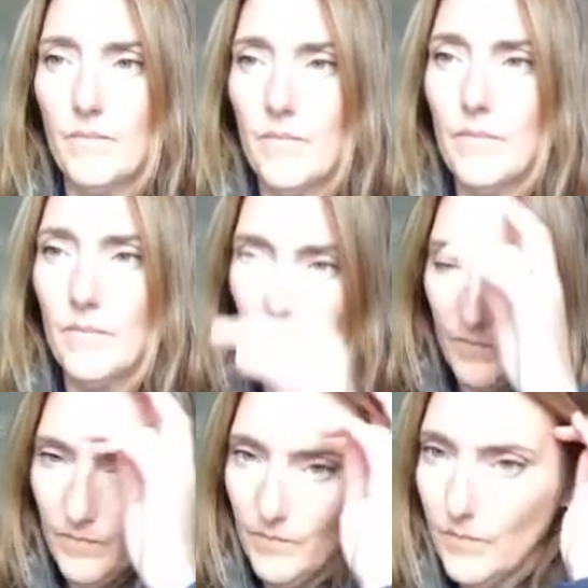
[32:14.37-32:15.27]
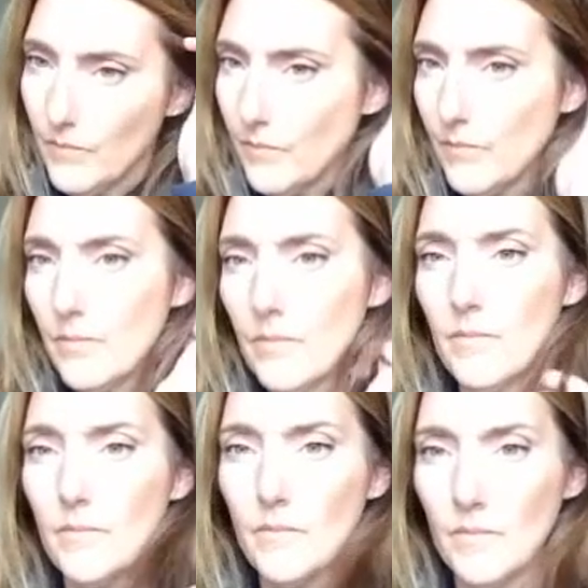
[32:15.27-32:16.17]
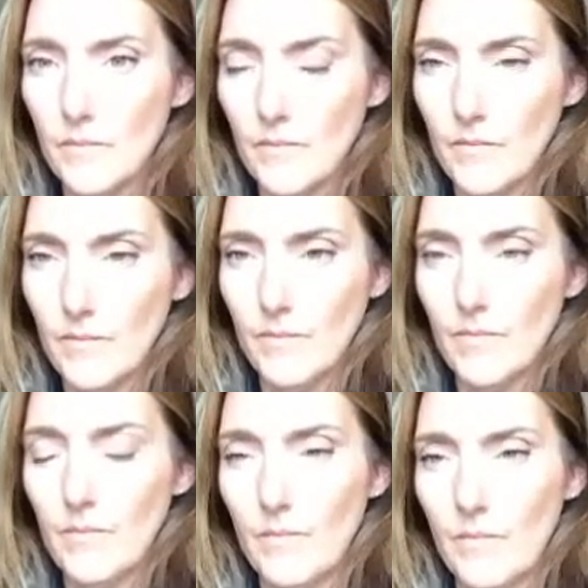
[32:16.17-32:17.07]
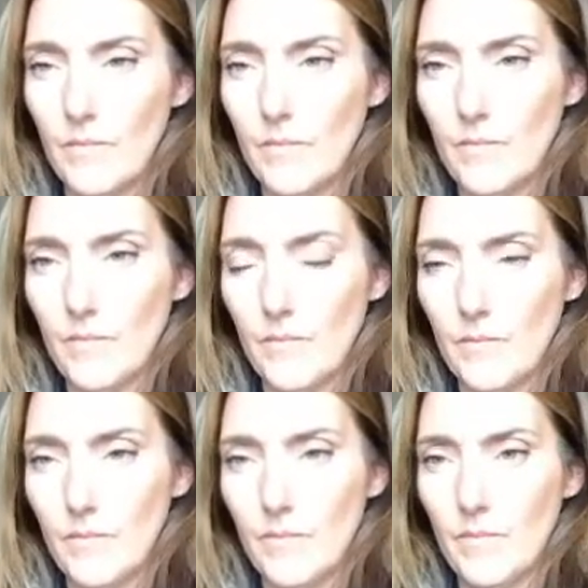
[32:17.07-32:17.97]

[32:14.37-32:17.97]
[no speech]